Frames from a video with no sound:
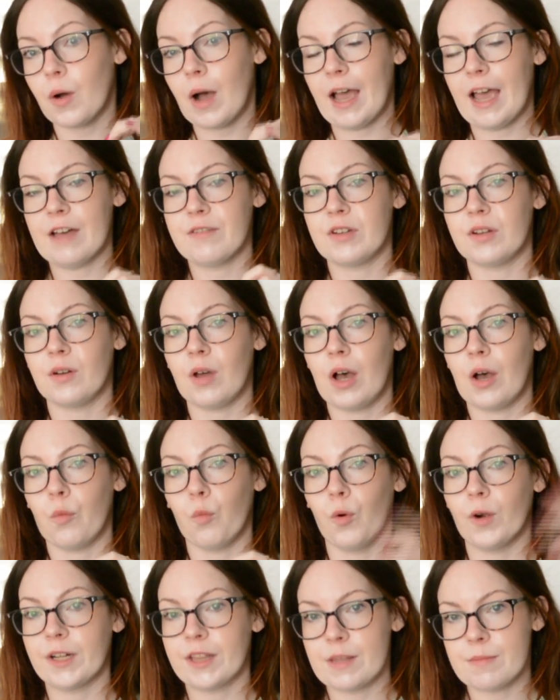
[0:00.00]
I haven't
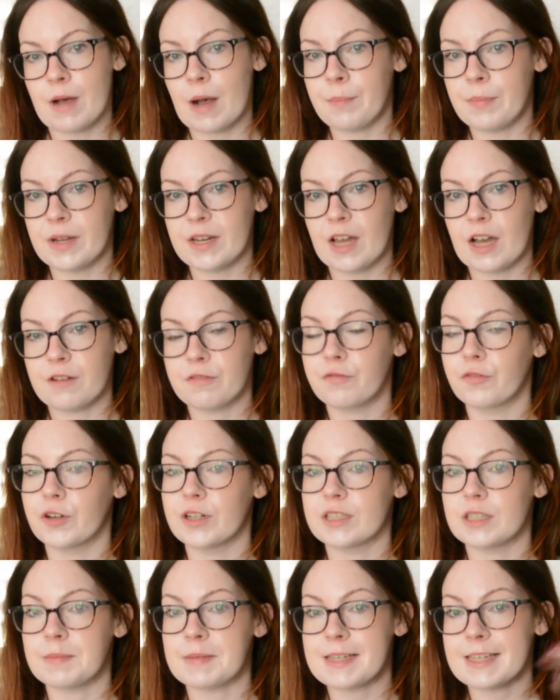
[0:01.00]
worked them up enough for
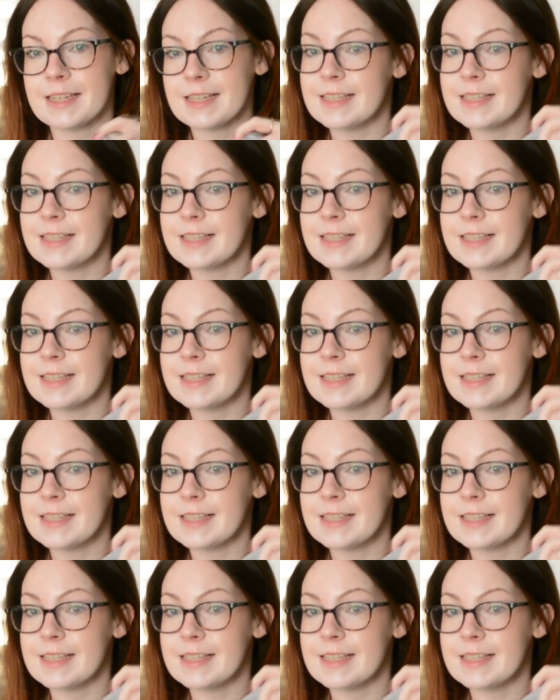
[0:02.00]
it to be